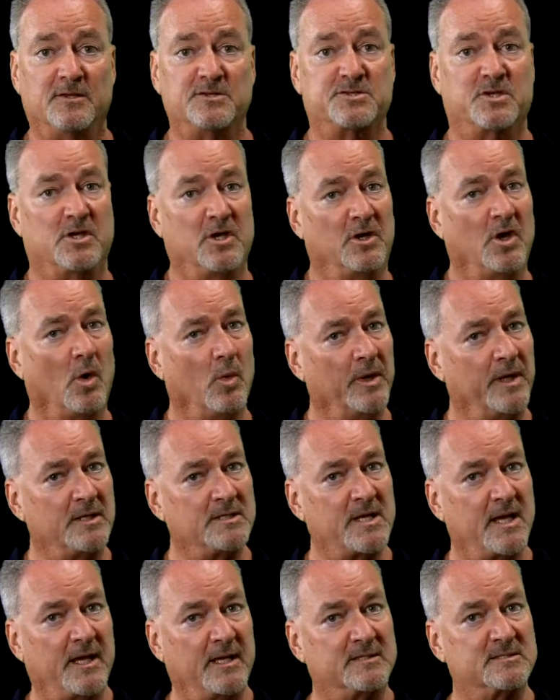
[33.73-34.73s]
So you know what
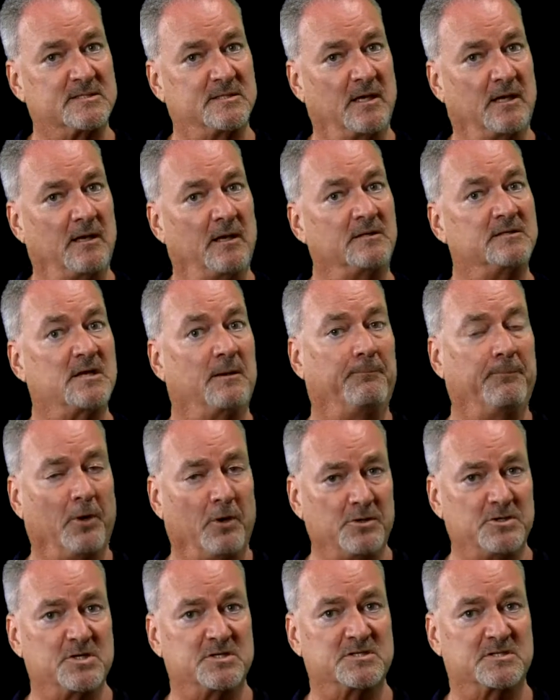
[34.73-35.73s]
it takes to
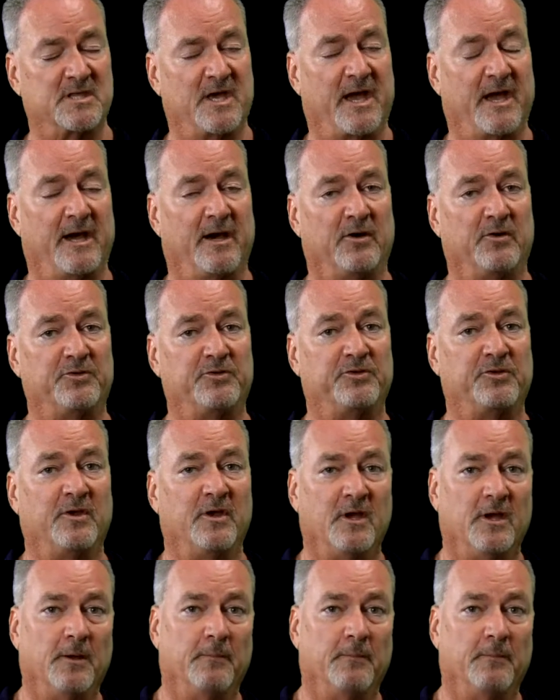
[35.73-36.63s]
purchase the house,